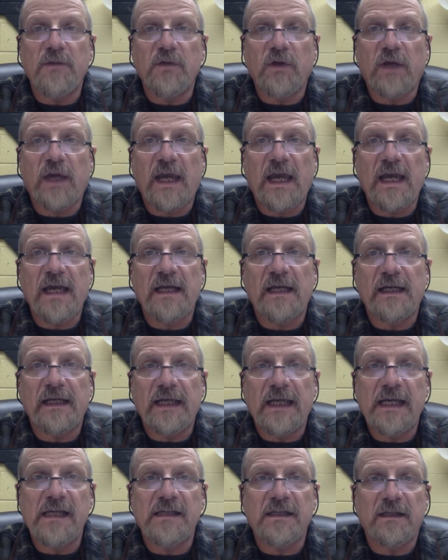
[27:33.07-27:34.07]
Buchanan
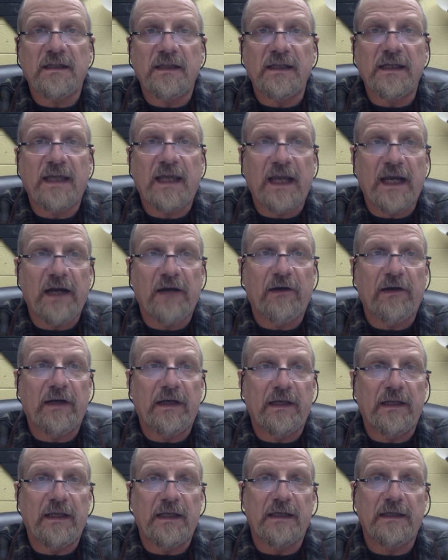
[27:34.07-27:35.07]
easily
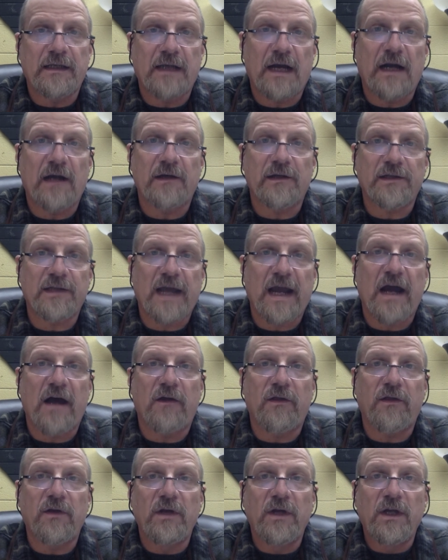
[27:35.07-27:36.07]
carried the entire
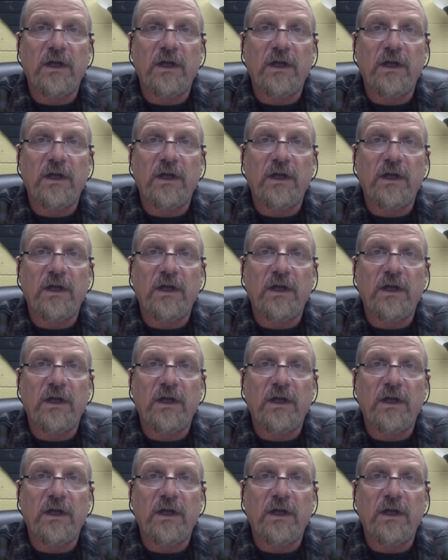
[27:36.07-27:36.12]
South,